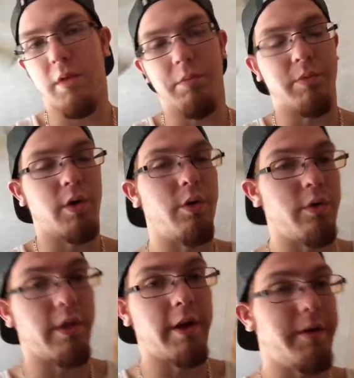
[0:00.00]
I'm done
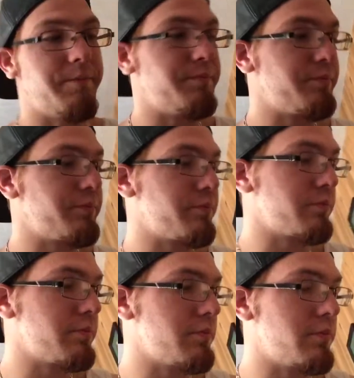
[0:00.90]
all that.
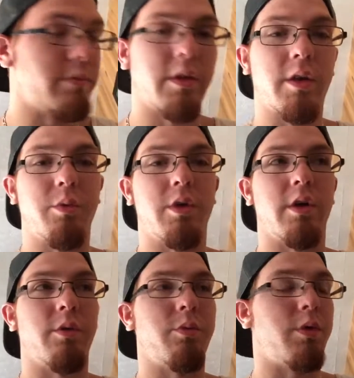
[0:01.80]
Thinking what
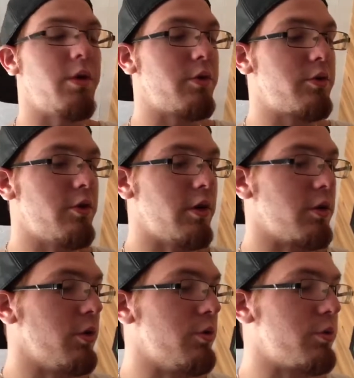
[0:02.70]
else should I
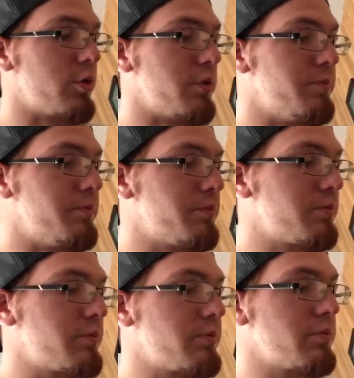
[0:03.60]
go for?
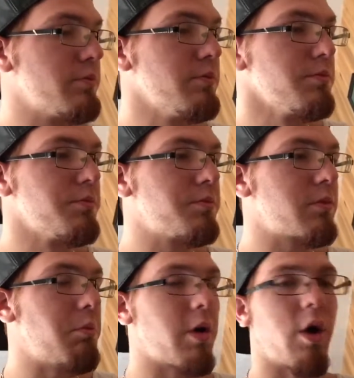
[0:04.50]

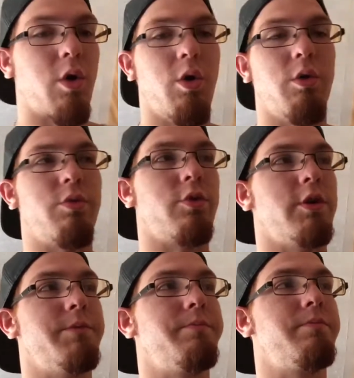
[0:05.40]
Make a goal
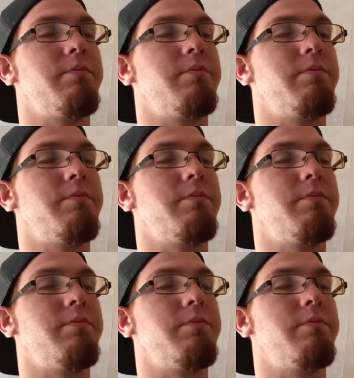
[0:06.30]
for it.